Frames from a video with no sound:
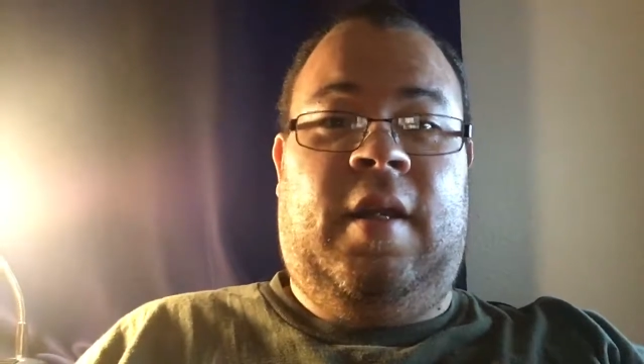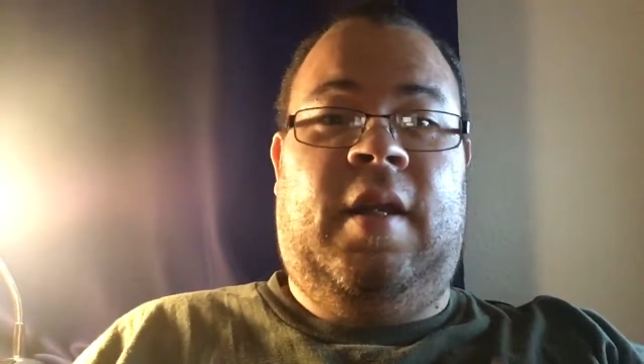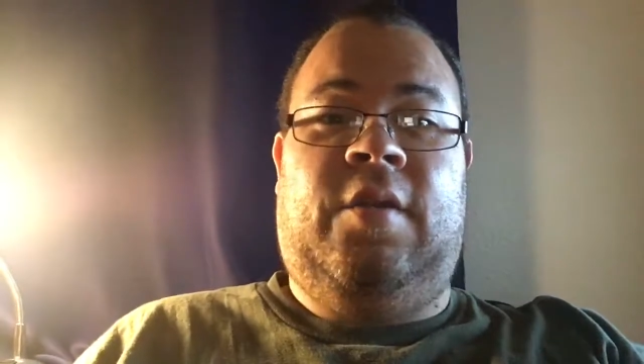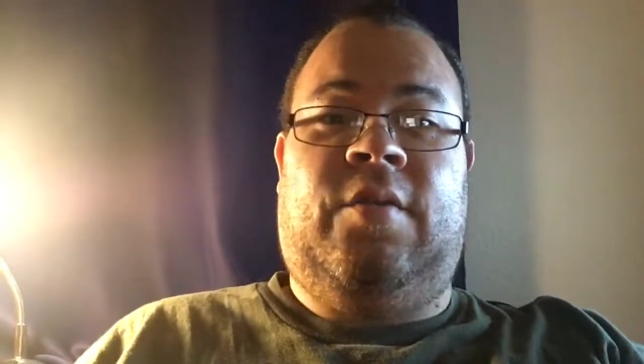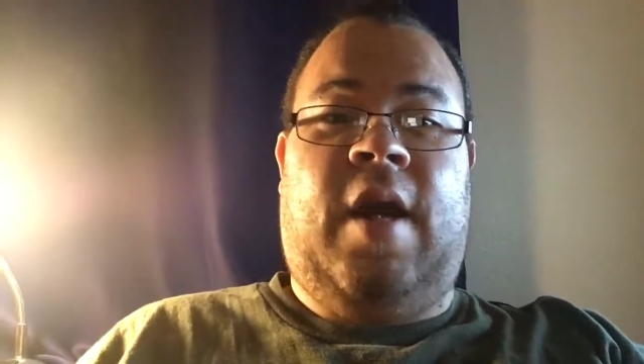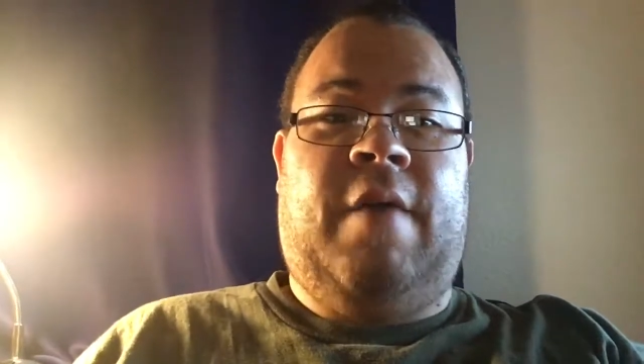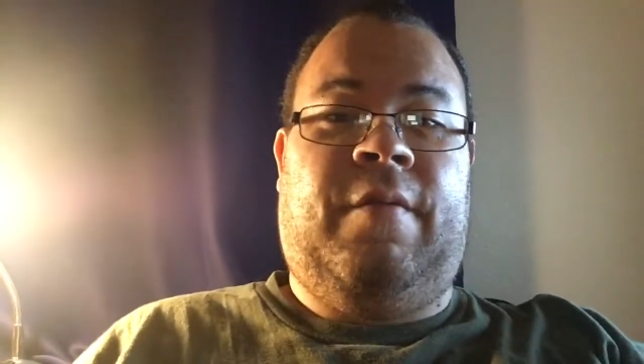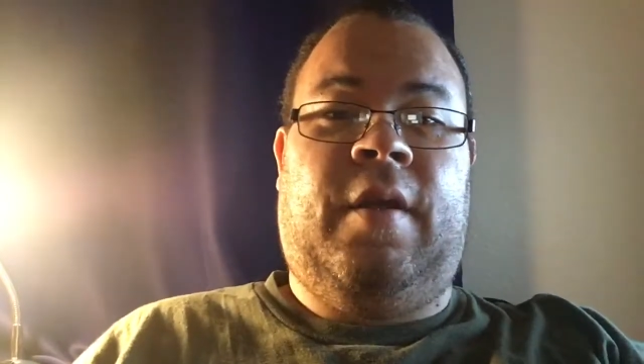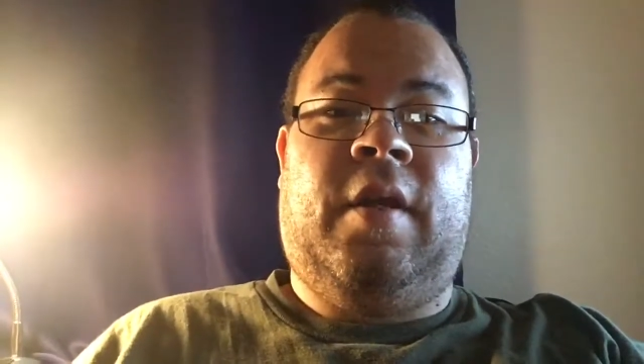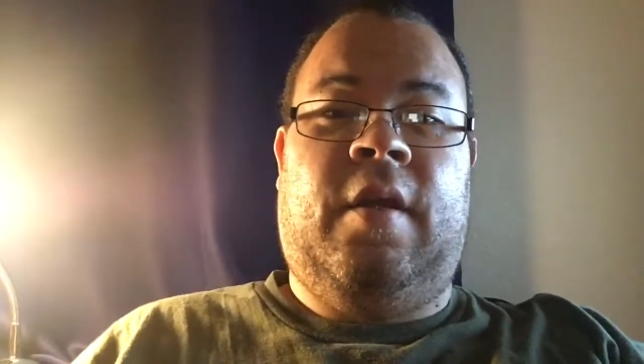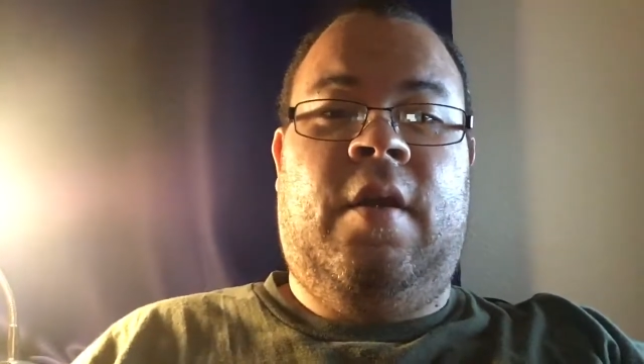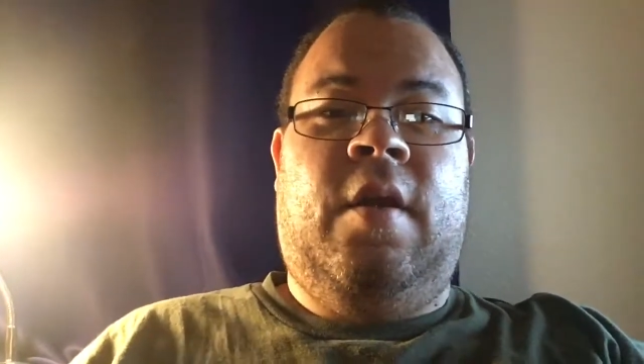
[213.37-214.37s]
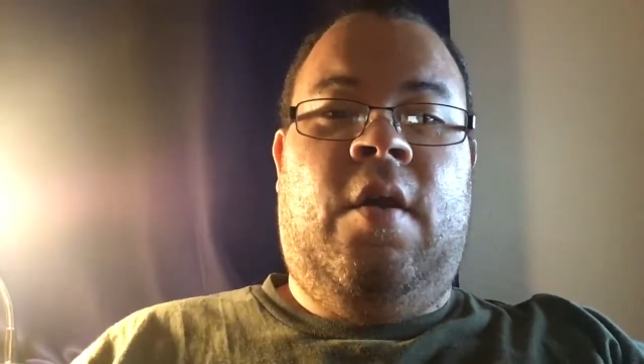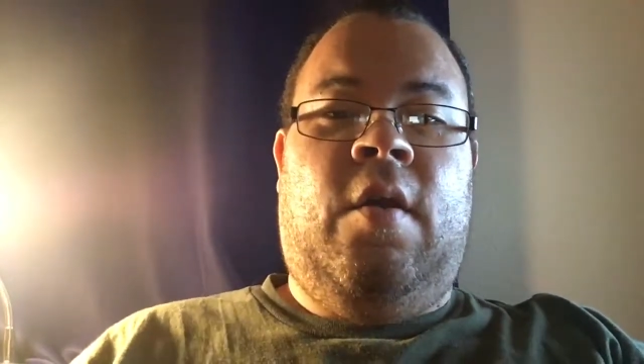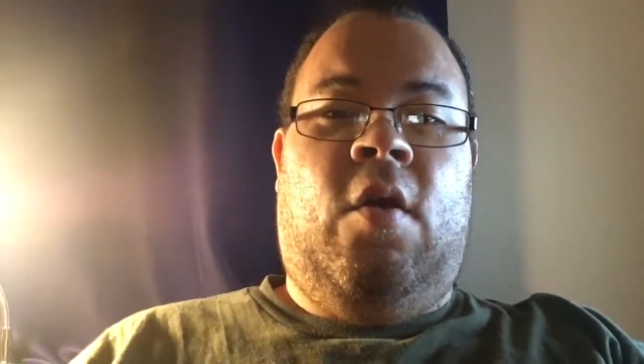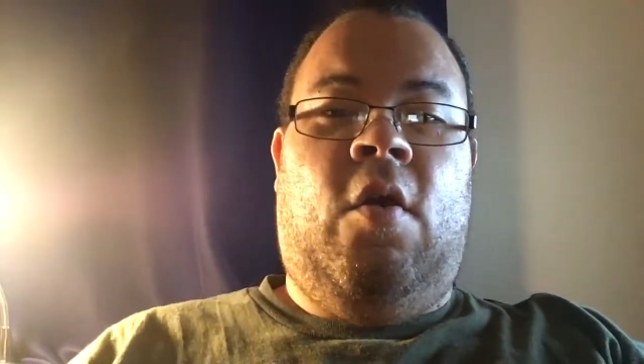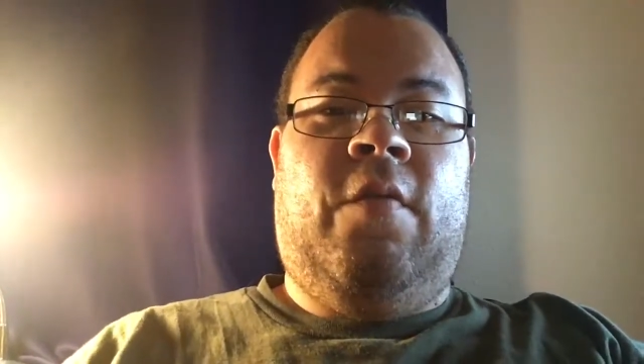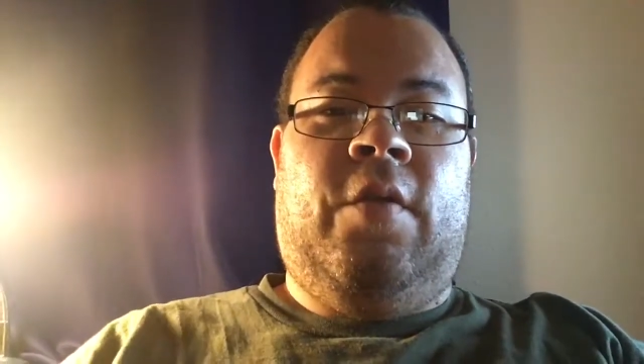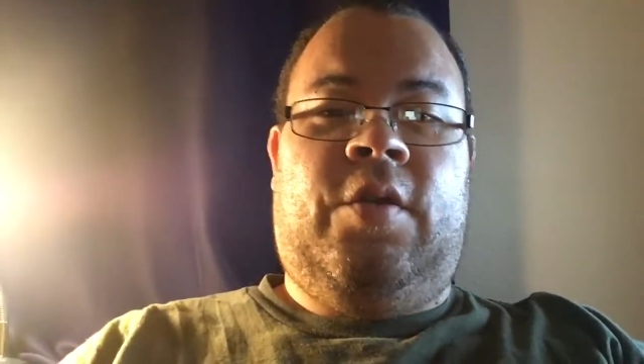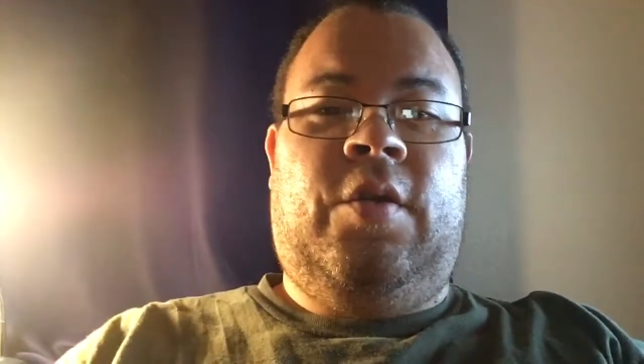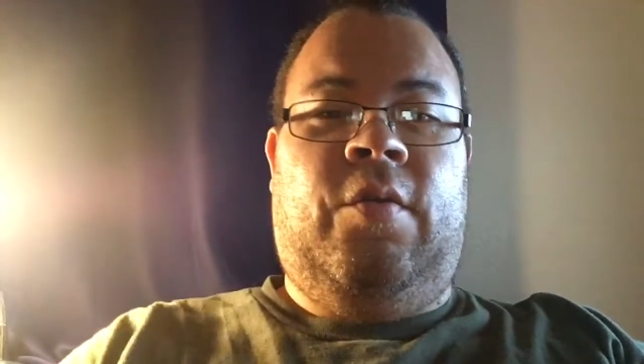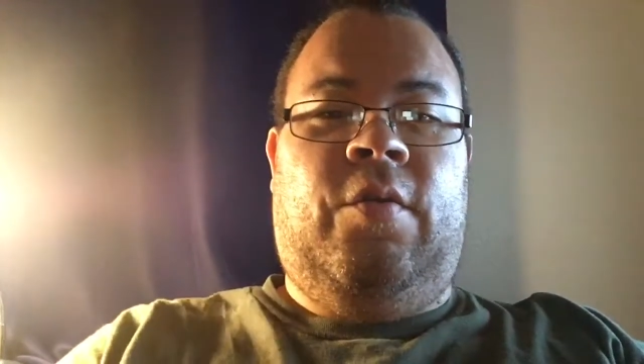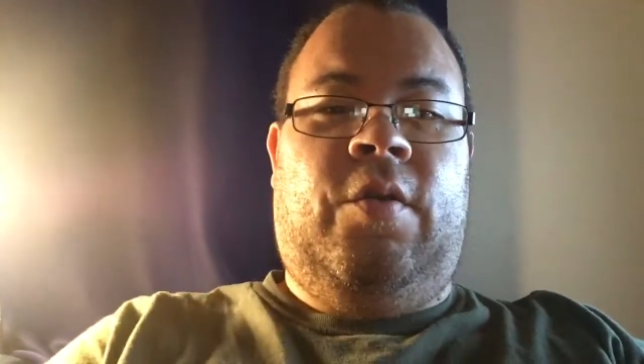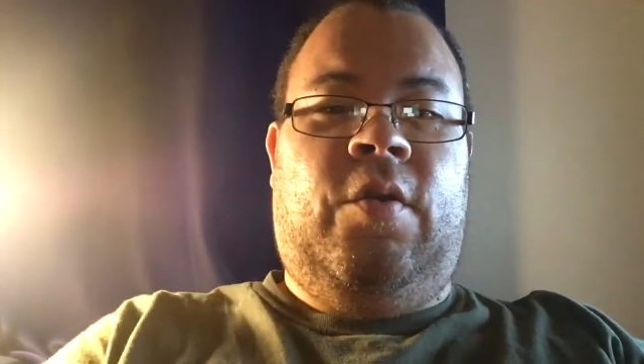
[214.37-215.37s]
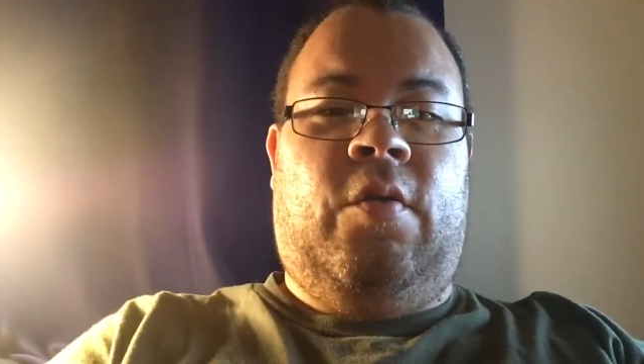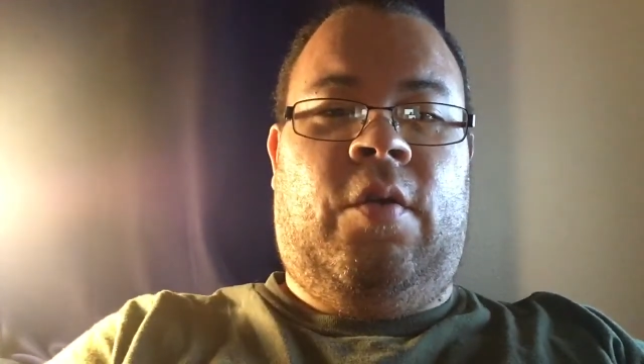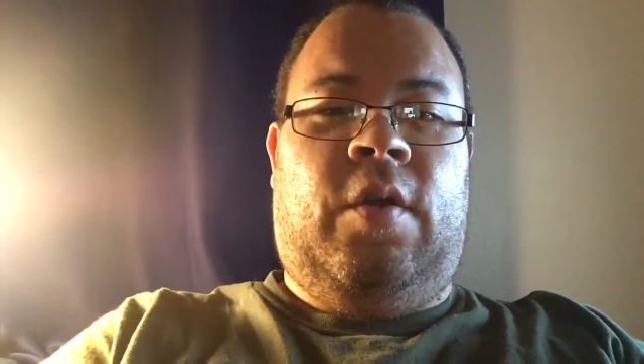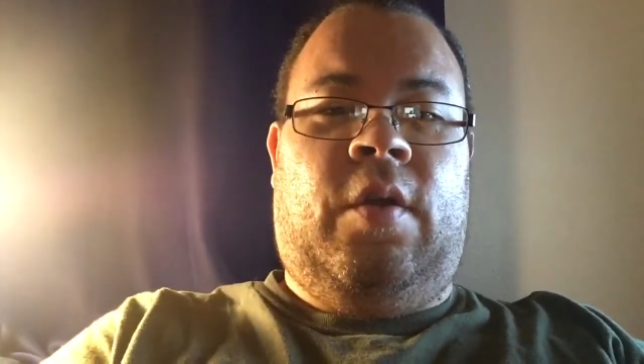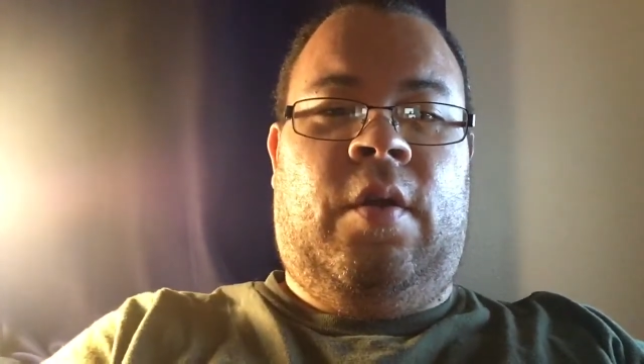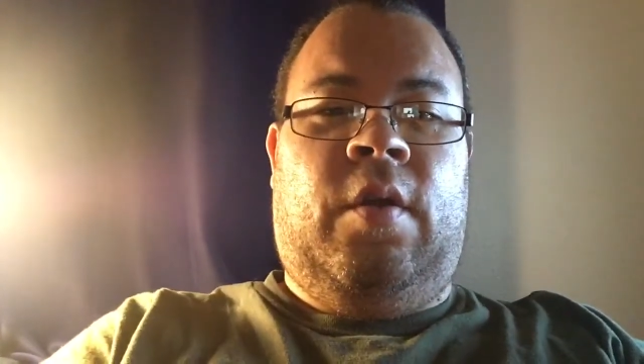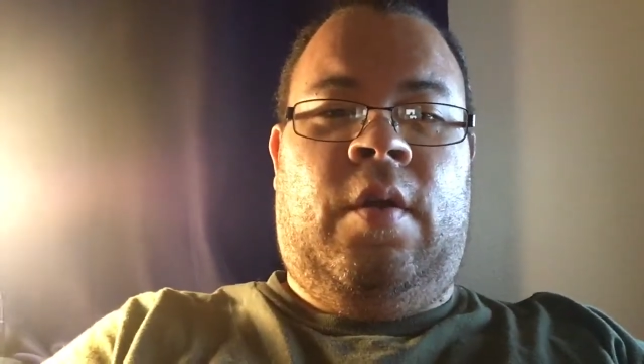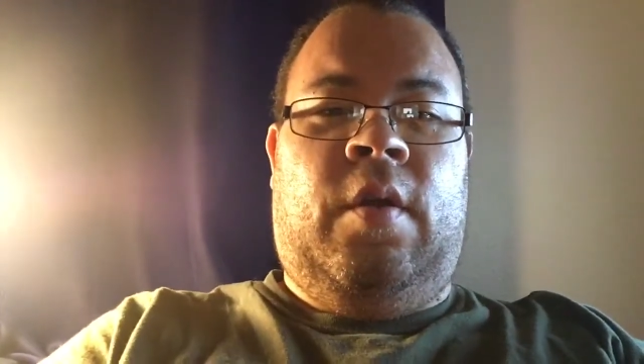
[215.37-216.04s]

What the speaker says: any traffic over to your